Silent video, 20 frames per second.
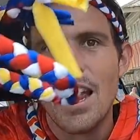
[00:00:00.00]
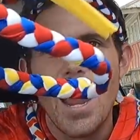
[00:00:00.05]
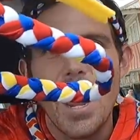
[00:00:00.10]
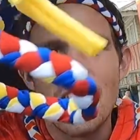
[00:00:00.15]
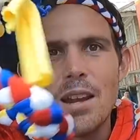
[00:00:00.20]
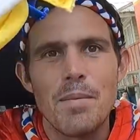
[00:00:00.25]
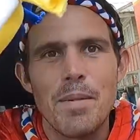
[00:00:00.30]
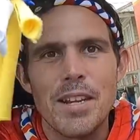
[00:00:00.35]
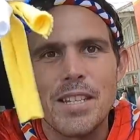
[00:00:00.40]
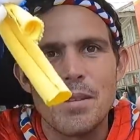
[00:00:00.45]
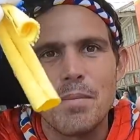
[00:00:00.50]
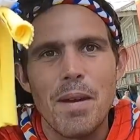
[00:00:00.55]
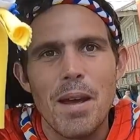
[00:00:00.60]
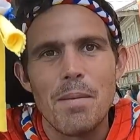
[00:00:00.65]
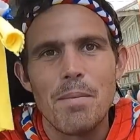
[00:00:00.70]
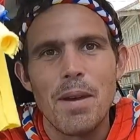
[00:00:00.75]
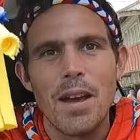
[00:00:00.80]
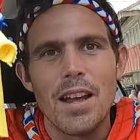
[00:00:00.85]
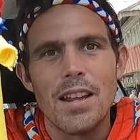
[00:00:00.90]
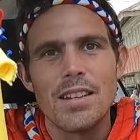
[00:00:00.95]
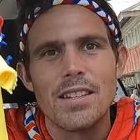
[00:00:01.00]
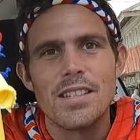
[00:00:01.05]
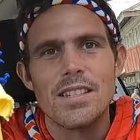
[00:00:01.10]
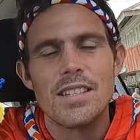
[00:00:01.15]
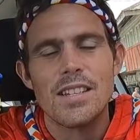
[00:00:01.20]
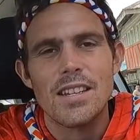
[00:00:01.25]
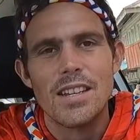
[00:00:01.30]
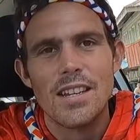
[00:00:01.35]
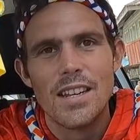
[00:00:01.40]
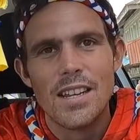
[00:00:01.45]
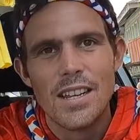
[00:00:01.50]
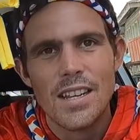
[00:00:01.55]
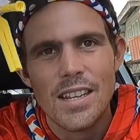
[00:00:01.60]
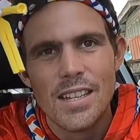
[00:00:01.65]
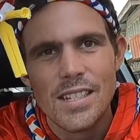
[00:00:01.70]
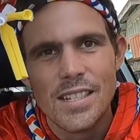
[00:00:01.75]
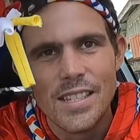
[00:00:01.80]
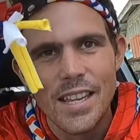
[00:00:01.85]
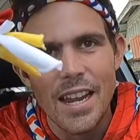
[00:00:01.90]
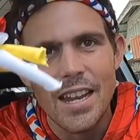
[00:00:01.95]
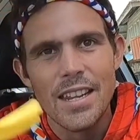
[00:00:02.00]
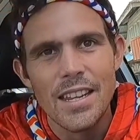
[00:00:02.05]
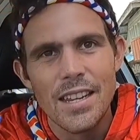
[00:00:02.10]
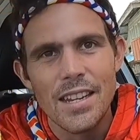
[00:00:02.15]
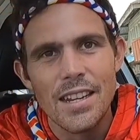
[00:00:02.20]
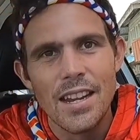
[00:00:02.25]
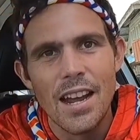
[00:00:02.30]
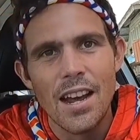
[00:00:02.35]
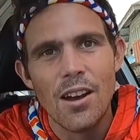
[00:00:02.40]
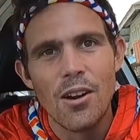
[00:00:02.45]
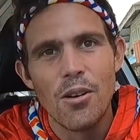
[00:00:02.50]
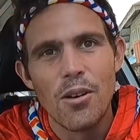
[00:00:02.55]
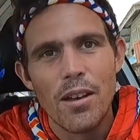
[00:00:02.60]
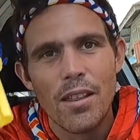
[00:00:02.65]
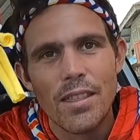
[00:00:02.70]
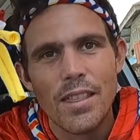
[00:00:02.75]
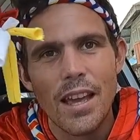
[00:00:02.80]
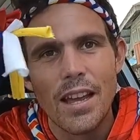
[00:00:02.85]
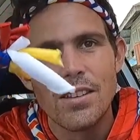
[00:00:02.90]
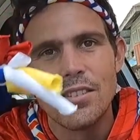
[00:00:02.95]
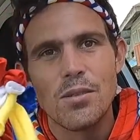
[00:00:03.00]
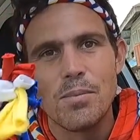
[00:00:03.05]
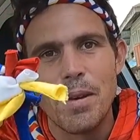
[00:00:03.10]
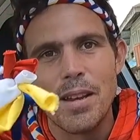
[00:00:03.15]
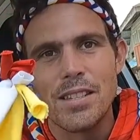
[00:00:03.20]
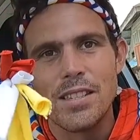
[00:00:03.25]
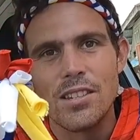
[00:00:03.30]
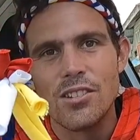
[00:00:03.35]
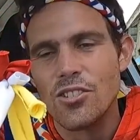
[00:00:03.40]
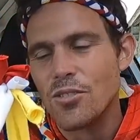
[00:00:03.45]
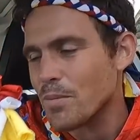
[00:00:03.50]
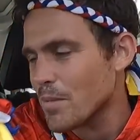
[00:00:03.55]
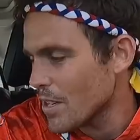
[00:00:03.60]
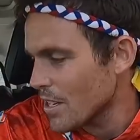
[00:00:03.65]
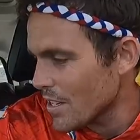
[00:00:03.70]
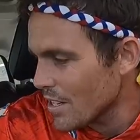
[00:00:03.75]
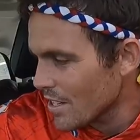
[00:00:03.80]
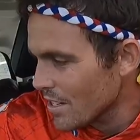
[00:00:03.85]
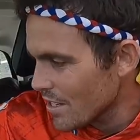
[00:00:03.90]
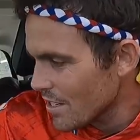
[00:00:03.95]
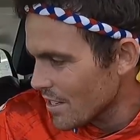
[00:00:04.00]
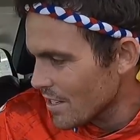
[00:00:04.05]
and I made some headbands. Sending it now. Thanks for messaging me.